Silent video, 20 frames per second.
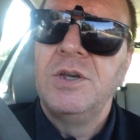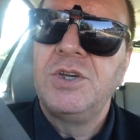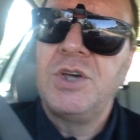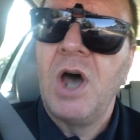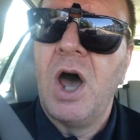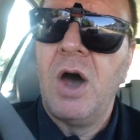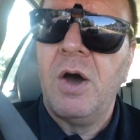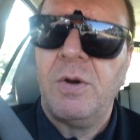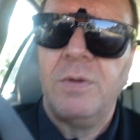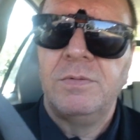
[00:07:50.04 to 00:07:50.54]

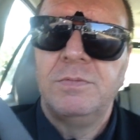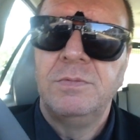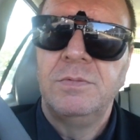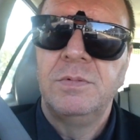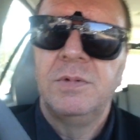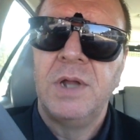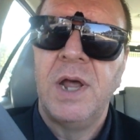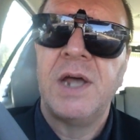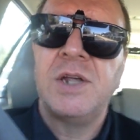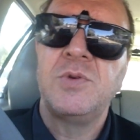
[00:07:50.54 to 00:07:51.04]
So,
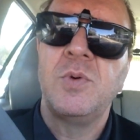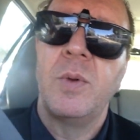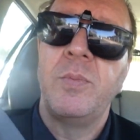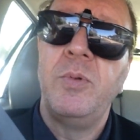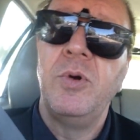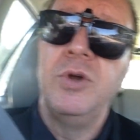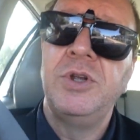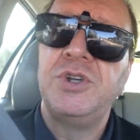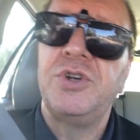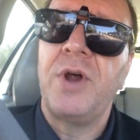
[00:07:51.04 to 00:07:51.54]
that's what
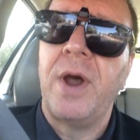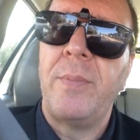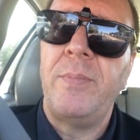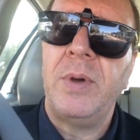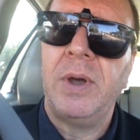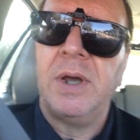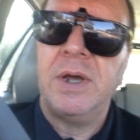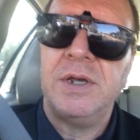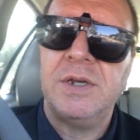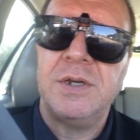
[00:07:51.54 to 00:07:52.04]

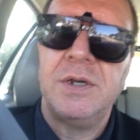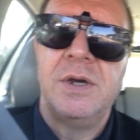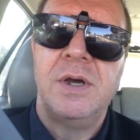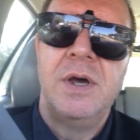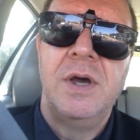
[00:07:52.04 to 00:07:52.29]
bootstrapping is.